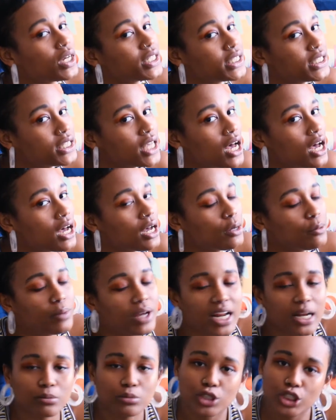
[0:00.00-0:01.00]
what's
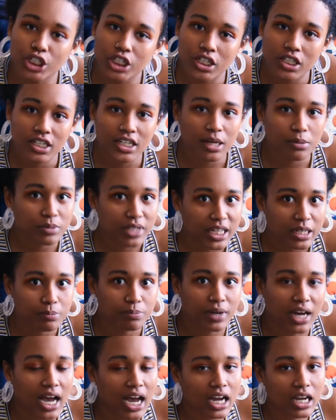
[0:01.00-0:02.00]
up? And I'm chilling, I'm
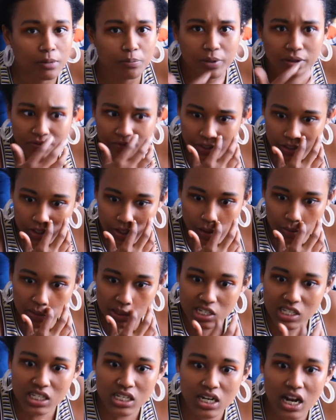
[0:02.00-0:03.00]
laid back. But for some
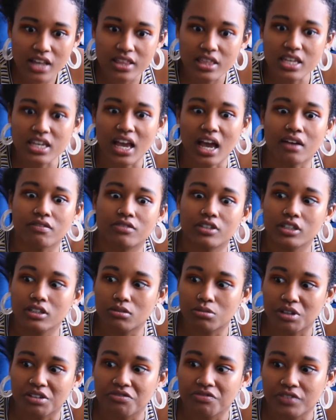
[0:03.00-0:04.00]
reason, I think every
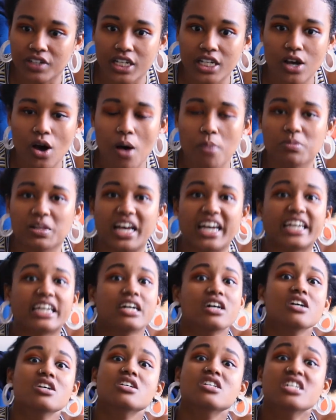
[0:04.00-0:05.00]
thrift video, I'm
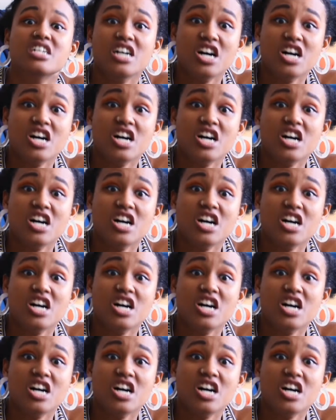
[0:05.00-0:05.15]
like,